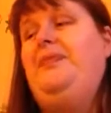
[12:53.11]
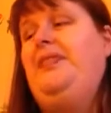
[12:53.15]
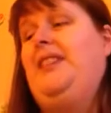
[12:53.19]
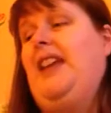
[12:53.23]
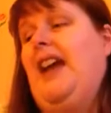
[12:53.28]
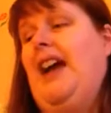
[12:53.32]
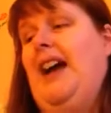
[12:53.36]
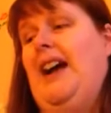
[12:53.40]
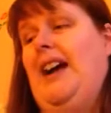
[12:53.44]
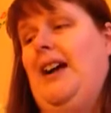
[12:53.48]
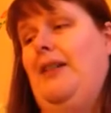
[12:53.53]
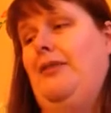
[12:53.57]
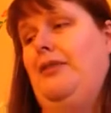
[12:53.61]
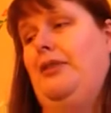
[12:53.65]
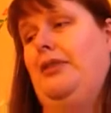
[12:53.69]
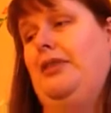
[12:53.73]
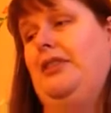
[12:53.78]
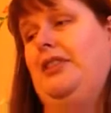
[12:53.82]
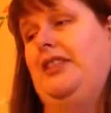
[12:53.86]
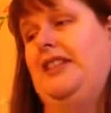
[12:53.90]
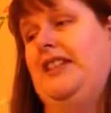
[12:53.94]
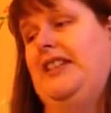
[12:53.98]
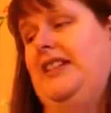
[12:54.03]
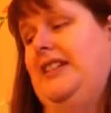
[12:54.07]
to have
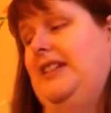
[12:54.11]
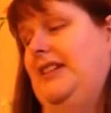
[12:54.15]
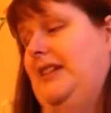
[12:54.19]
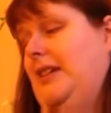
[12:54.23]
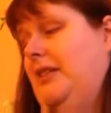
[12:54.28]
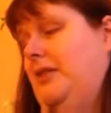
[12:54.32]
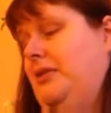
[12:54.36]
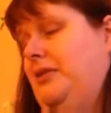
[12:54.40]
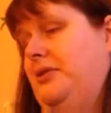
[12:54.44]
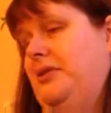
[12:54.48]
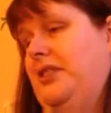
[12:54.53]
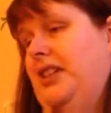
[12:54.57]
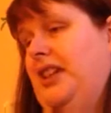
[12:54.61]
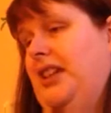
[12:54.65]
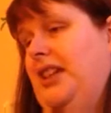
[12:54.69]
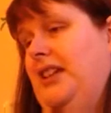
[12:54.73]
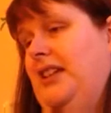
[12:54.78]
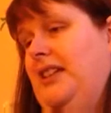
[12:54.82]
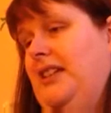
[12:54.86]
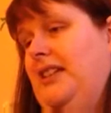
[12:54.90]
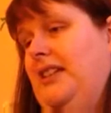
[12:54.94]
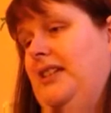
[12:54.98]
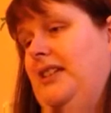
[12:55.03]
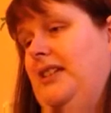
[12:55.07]
all of this stuff. It
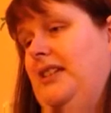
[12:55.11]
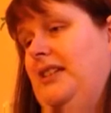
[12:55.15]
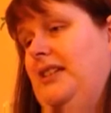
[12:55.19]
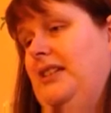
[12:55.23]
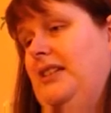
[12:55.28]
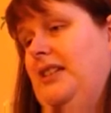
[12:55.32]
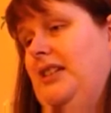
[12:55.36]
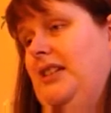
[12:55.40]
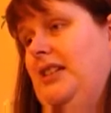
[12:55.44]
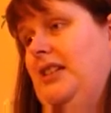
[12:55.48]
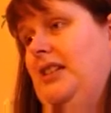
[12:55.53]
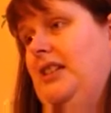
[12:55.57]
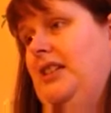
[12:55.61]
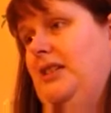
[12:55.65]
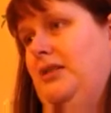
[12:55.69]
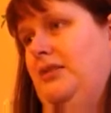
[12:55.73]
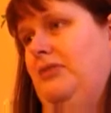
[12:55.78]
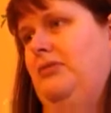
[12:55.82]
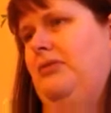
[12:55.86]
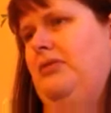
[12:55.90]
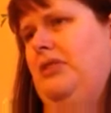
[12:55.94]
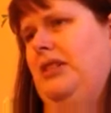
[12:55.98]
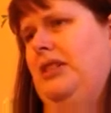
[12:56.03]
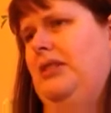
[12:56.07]
is
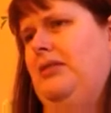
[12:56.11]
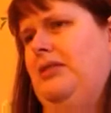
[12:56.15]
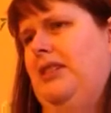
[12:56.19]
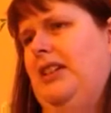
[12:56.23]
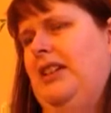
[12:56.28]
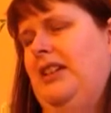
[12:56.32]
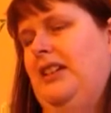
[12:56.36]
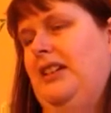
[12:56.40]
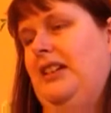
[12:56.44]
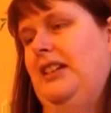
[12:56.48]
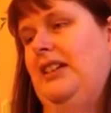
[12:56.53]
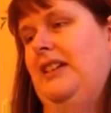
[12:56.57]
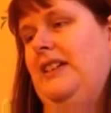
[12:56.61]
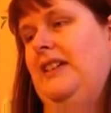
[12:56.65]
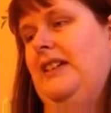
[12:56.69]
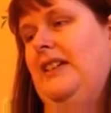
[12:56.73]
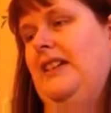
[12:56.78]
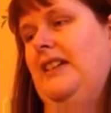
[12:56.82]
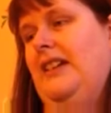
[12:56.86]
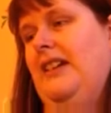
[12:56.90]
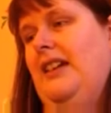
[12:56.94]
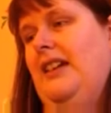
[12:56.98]
really, really nice.